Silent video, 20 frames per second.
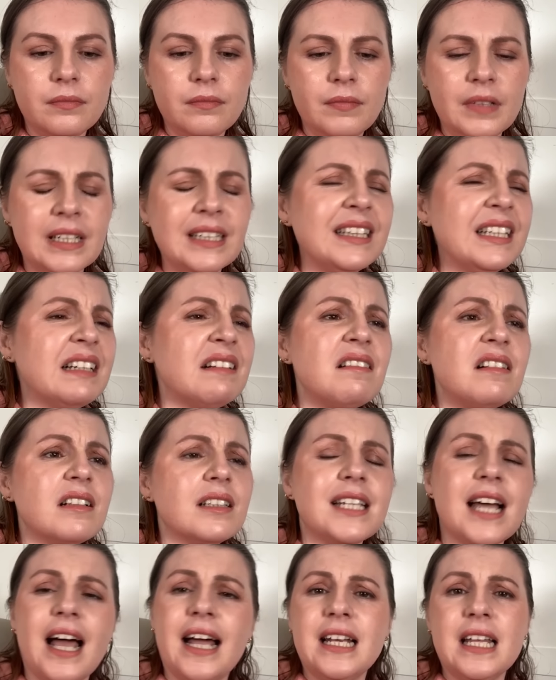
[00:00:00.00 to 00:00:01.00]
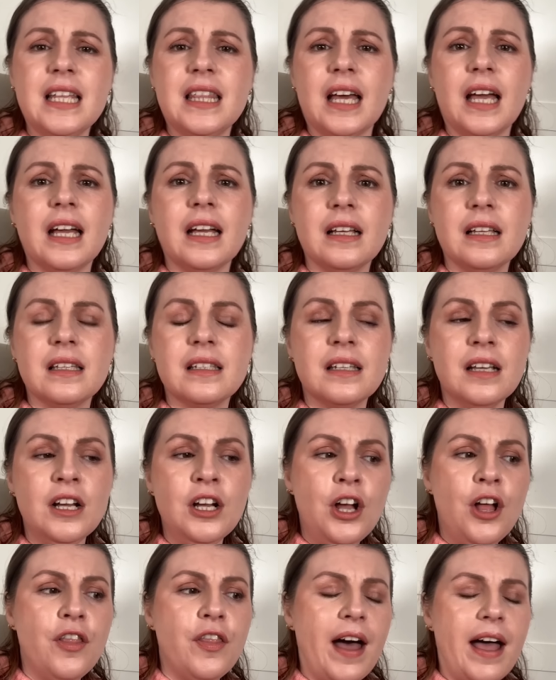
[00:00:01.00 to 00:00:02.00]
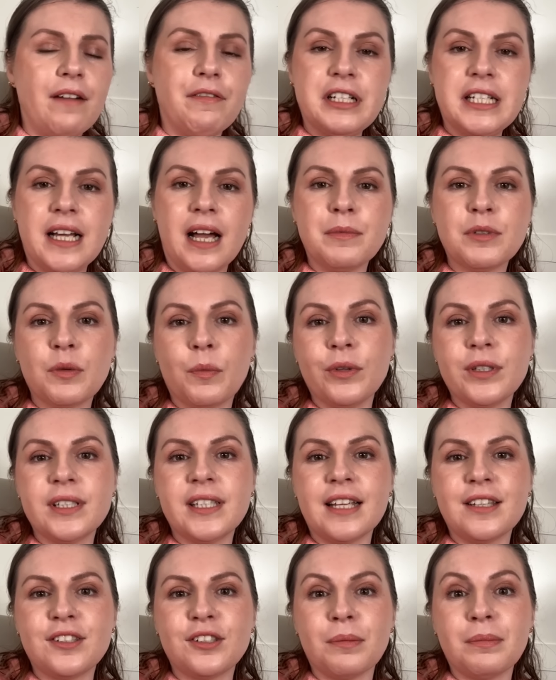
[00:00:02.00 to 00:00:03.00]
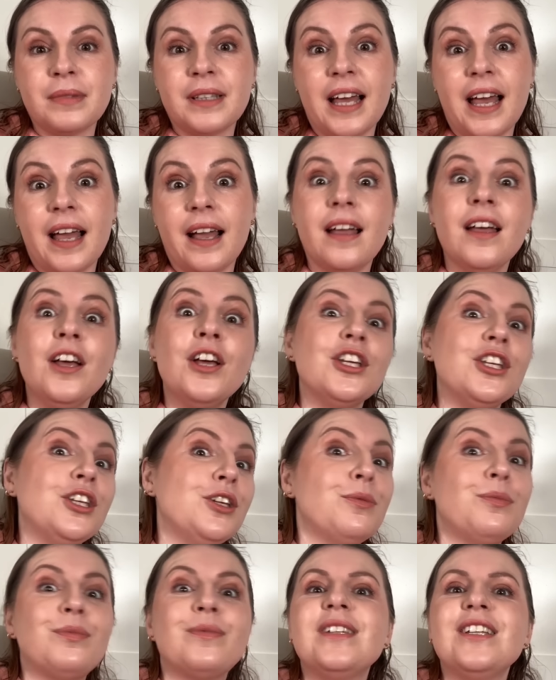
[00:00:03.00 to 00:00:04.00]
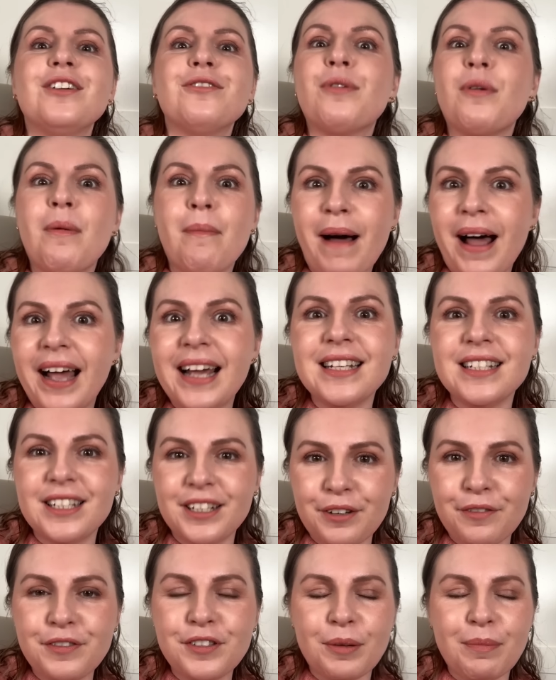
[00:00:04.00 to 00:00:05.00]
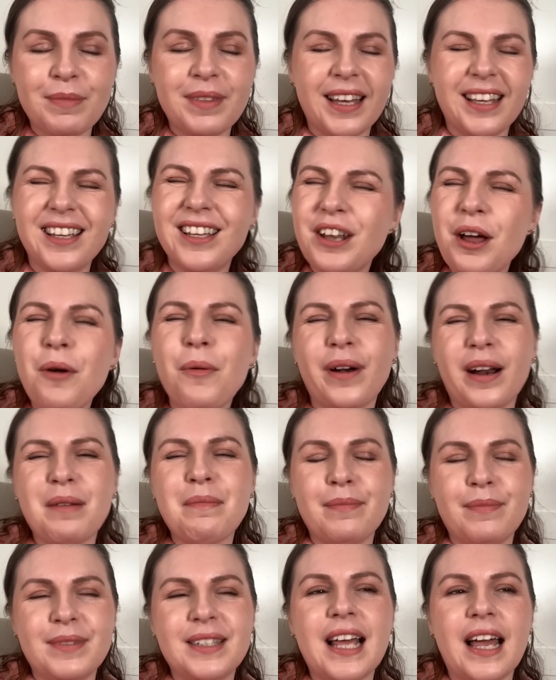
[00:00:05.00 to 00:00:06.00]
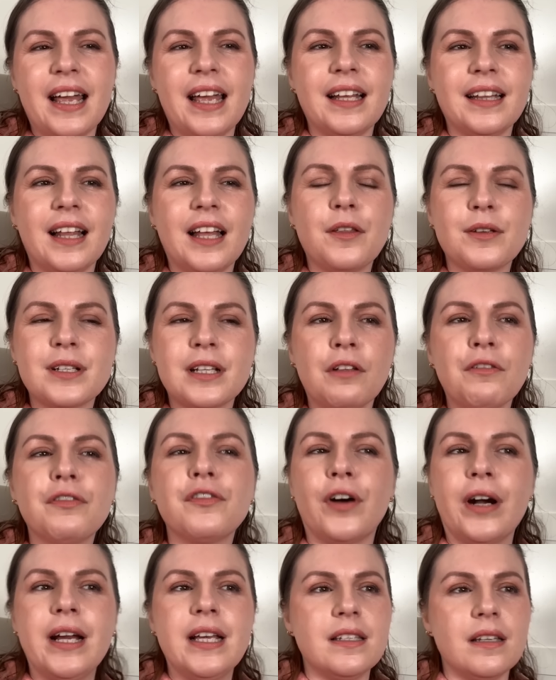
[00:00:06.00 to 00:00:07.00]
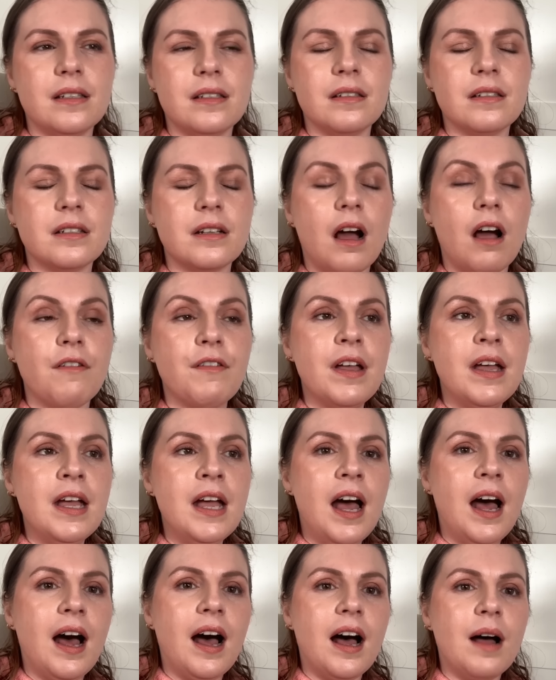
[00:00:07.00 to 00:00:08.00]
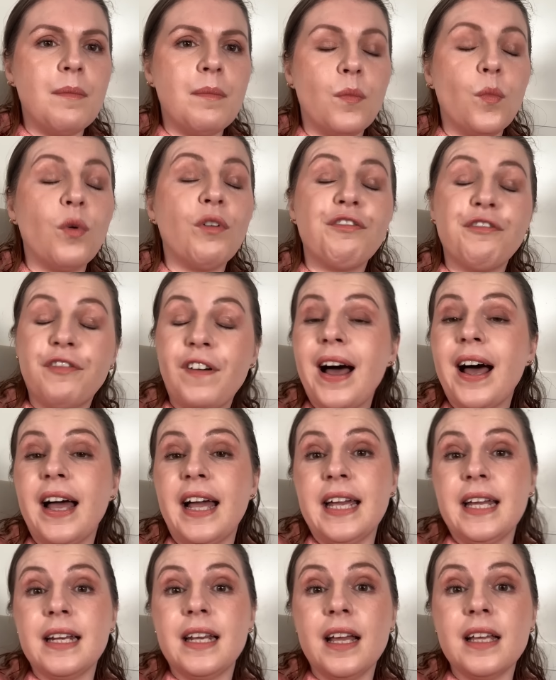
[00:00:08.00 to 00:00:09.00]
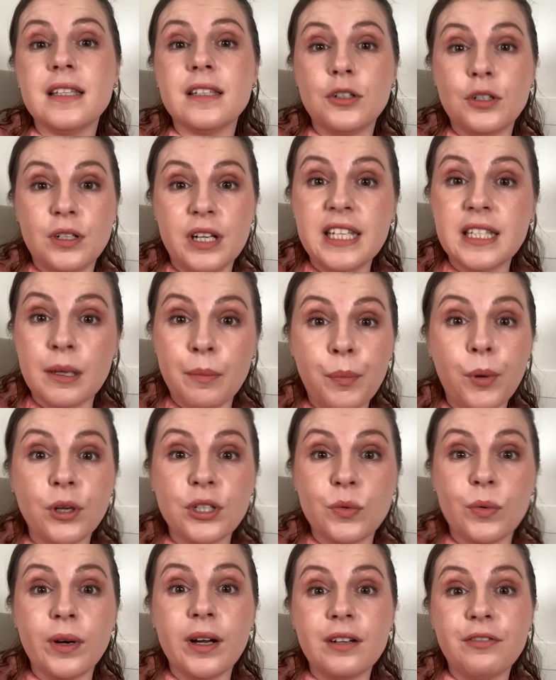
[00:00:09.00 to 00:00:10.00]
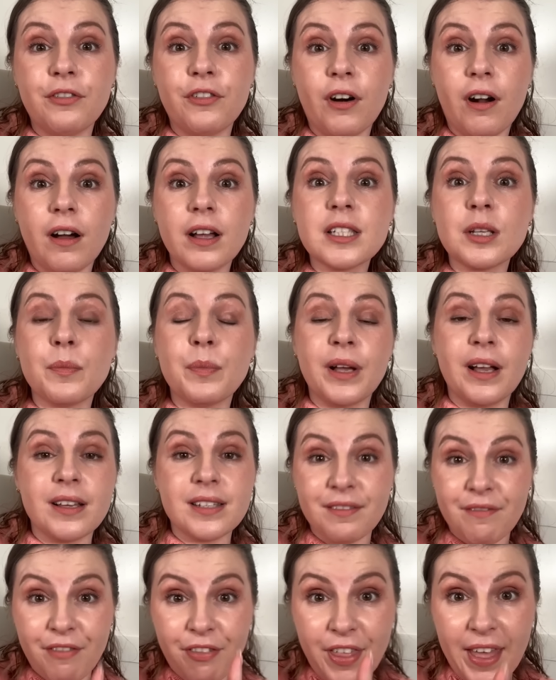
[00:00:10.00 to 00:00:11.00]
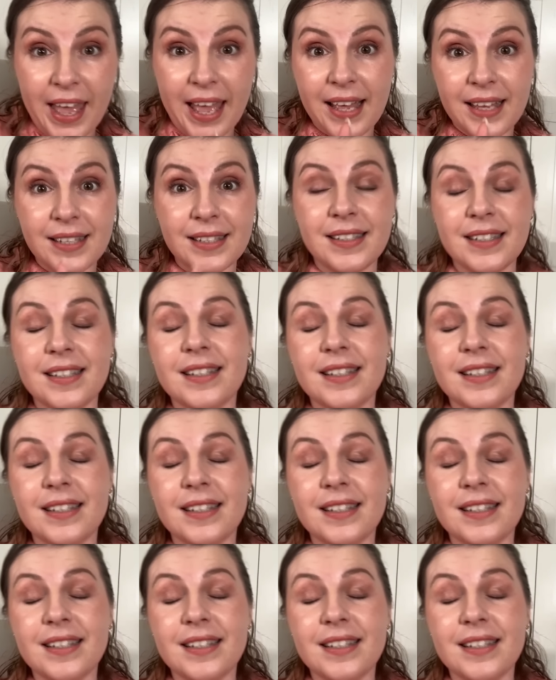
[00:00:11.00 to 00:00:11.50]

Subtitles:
little tiny things that every time someone says something, you're reminded of something. You know what I'm saying? Like those little phrases and stuff. Well, fine is a buzzword for us because of this.